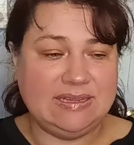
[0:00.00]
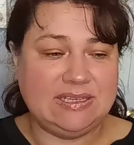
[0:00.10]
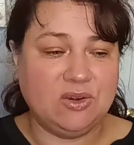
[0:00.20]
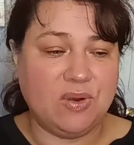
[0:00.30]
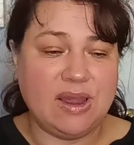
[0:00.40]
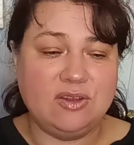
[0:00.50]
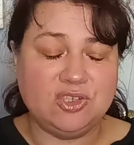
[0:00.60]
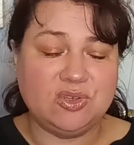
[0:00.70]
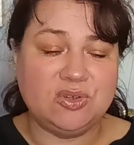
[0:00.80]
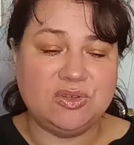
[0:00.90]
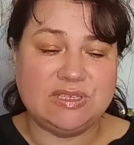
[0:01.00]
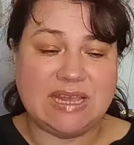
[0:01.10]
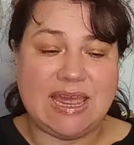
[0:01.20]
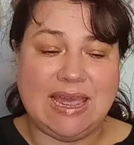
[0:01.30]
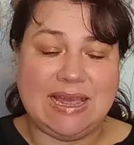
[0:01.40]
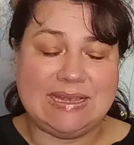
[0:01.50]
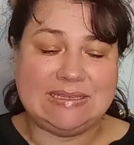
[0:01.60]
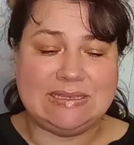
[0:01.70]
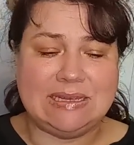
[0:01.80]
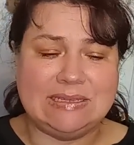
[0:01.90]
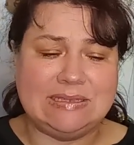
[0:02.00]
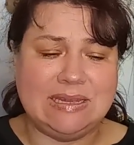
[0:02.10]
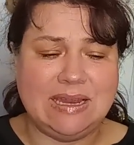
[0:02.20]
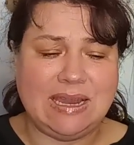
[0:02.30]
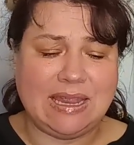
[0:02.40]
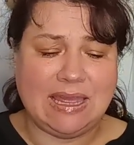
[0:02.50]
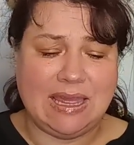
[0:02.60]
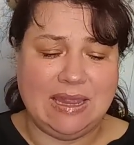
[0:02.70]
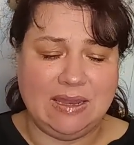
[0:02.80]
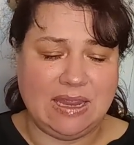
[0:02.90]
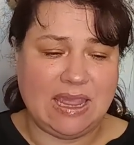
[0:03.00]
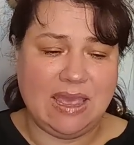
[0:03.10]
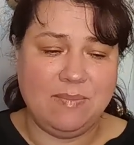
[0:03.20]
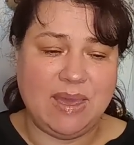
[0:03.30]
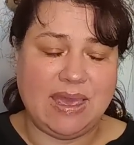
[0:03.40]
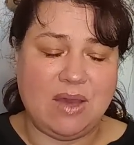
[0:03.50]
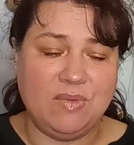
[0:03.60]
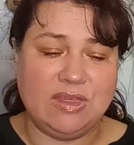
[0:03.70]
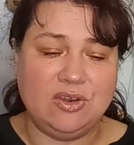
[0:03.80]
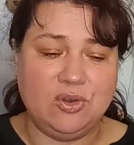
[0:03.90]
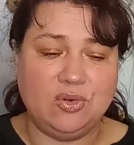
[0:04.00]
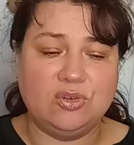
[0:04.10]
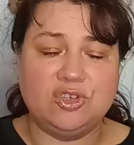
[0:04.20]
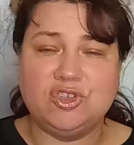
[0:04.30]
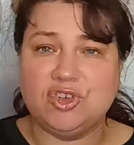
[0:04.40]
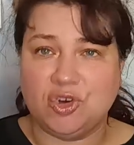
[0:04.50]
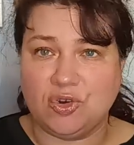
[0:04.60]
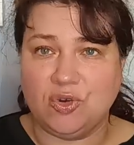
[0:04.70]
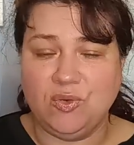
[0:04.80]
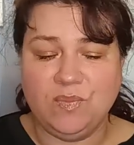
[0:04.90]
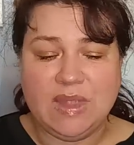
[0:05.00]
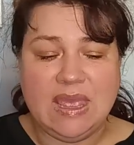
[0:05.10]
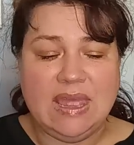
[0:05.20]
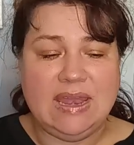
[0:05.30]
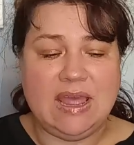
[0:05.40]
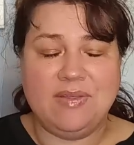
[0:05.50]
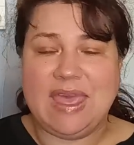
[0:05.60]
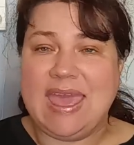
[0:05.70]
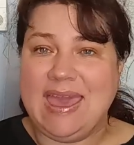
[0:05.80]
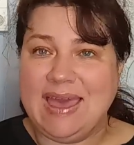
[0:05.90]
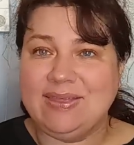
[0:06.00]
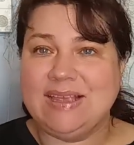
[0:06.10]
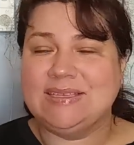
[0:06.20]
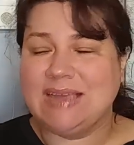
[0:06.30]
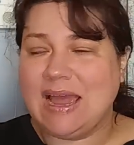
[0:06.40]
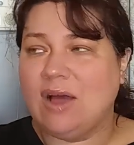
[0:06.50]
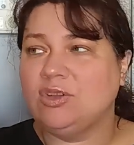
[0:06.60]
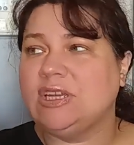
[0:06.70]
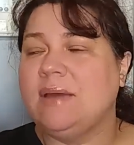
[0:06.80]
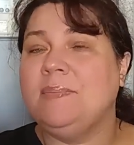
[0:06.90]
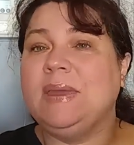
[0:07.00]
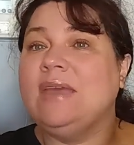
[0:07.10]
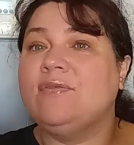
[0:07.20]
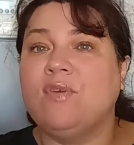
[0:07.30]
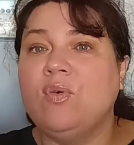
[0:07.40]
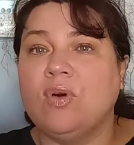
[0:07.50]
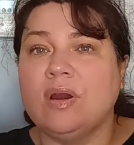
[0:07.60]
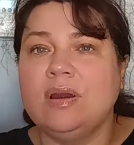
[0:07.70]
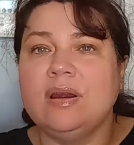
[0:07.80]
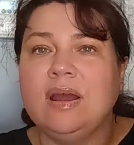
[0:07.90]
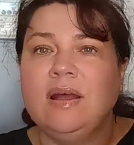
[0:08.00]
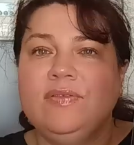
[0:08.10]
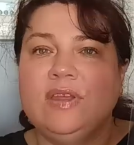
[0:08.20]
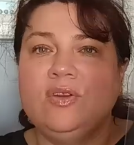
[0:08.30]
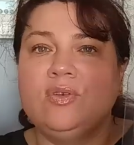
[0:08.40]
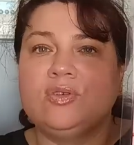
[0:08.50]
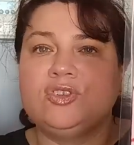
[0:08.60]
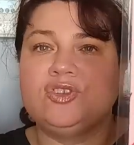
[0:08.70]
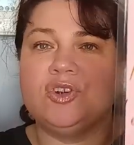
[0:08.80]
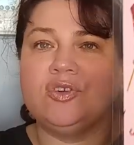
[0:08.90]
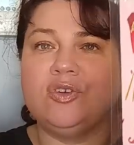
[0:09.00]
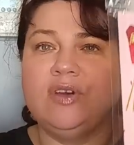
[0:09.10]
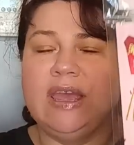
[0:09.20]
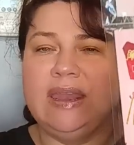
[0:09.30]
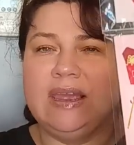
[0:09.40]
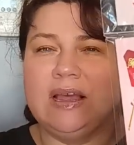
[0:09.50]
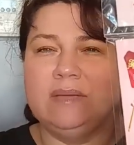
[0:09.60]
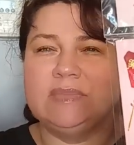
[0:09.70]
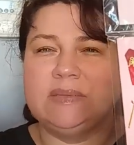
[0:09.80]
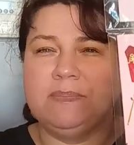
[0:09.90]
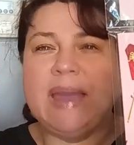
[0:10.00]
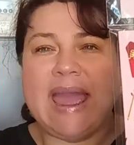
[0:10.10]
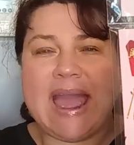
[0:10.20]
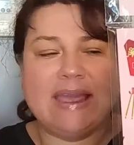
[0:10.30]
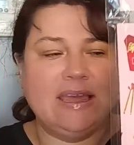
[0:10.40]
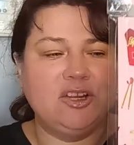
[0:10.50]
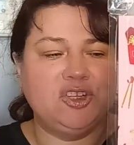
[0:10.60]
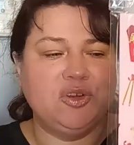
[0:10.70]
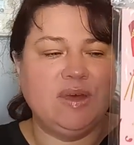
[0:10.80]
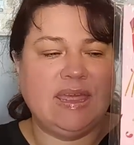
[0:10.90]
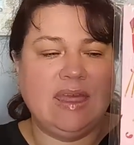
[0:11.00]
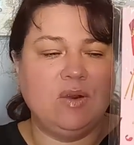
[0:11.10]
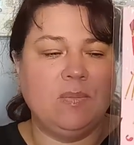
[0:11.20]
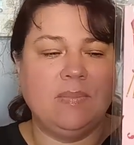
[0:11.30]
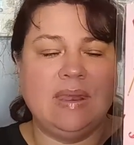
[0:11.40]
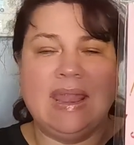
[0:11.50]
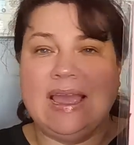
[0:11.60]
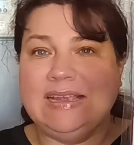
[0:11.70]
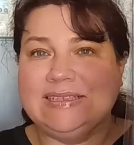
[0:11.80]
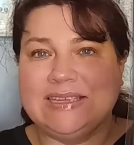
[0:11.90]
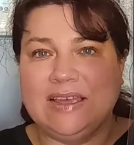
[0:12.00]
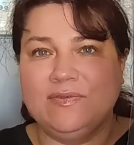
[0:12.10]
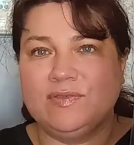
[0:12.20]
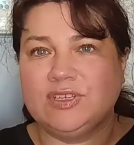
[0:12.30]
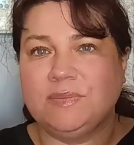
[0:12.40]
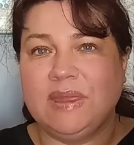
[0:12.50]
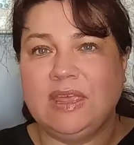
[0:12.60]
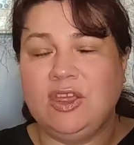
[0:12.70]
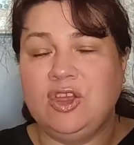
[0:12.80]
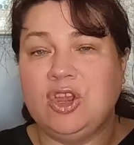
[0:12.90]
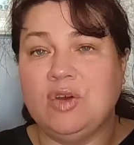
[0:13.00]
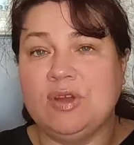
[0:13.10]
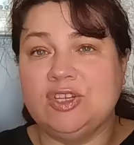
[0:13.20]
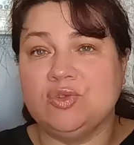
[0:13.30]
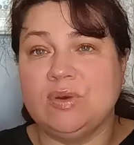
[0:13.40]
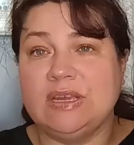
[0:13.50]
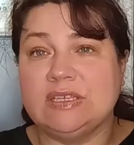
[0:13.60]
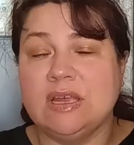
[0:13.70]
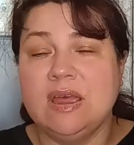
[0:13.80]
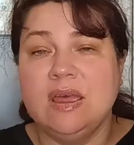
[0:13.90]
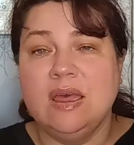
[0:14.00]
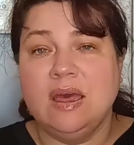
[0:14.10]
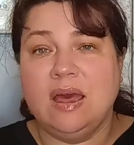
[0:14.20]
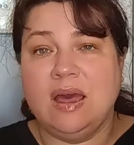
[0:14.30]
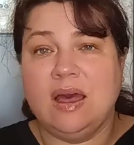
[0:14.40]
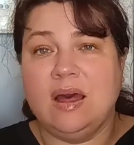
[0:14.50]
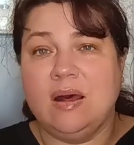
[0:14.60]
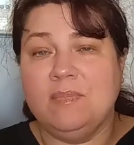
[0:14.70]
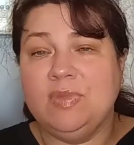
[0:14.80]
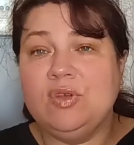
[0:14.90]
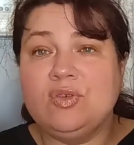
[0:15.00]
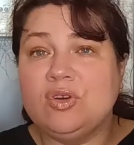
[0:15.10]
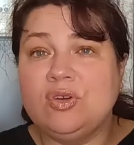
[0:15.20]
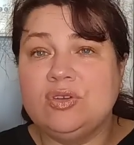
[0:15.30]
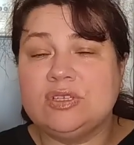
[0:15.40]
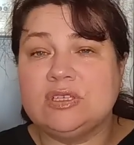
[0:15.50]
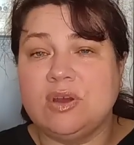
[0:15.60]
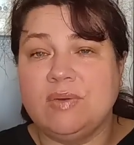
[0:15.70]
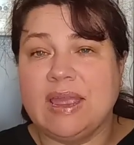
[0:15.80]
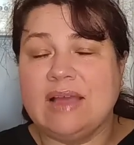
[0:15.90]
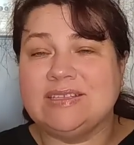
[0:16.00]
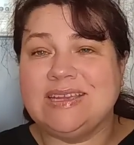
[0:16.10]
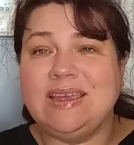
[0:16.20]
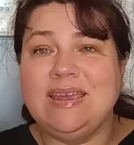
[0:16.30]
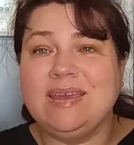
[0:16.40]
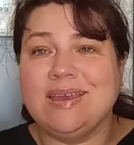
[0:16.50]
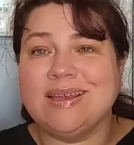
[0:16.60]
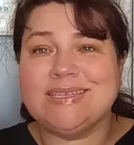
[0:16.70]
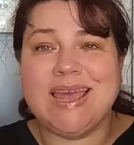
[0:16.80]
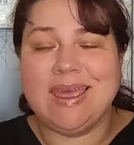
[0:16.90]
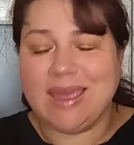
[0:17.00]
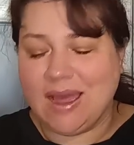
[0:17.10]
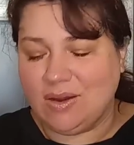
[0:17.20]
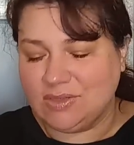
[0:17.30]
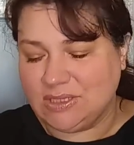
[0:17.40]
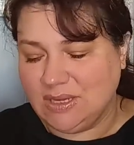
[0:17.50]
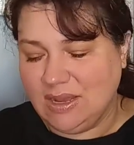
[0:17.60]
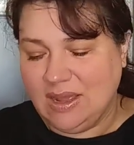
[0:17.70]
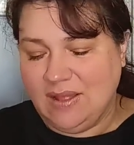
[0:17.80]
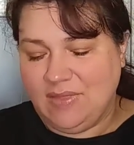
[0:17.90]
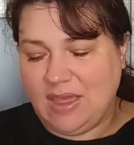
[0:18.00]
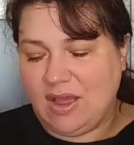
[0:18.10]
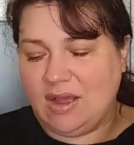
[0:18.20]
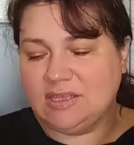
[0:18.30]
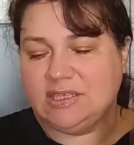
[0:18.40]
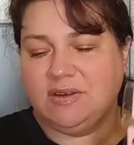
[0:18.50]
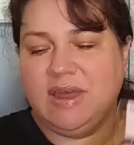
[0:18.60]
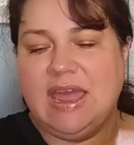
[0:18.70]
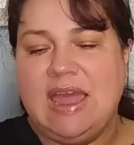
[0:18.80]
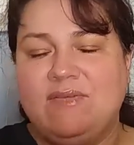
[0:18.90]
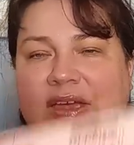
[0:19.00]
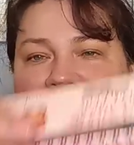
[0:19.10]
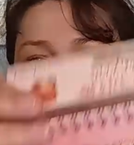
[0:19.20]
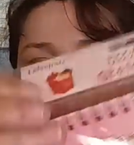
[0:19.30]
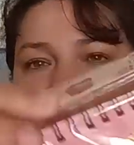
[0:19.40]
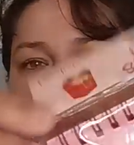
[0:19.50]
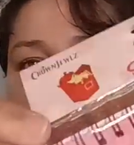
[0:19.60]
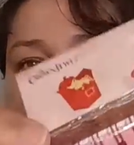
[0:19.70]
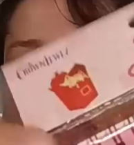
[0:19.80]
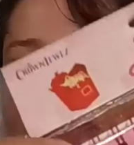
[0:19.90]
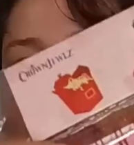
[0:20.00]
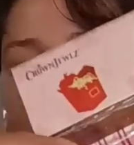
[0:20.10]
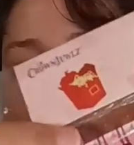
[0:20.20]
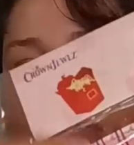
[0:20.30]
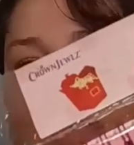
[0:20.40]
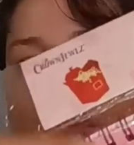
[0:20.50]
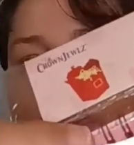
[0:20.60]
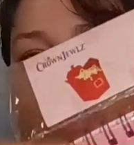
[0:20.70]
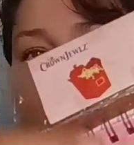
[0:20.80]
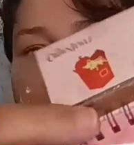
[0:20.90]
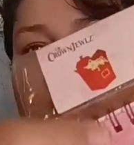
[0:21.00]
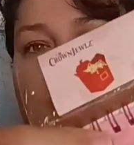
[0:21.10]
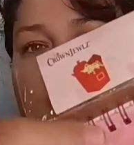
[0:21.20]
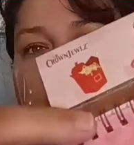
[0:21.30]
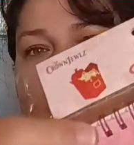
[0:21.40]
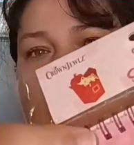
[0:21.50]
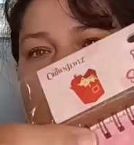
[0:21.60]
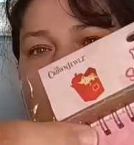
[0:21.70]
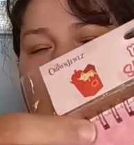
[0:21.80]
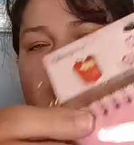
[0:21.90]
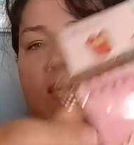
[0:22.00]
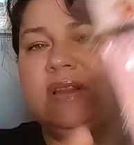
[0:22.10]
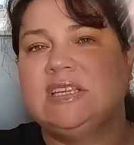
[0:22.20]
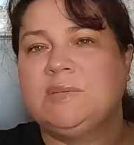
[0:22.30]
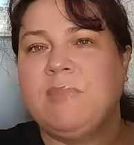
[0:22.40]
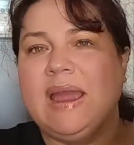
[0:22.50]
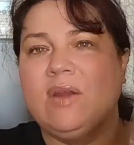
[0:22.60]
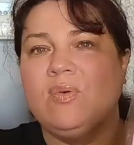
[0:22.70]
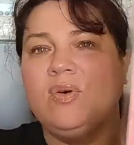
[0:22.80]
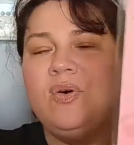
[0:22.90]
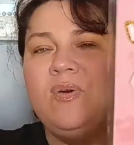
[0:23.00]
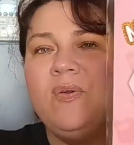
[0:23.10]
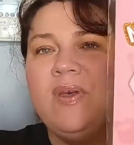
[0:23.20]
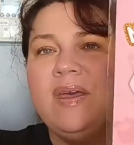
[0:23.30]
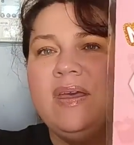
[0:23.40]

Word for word: So Crown Jewels has done it again. They came back out with a Noodles Journal. Now they had these out before the Noodles Journal, and it comes packaged. So again, a nice gift for somebody that, you know, enjoys noodles, going out to eat, getting takeout. They also have it in this kind, like that, with the spiral.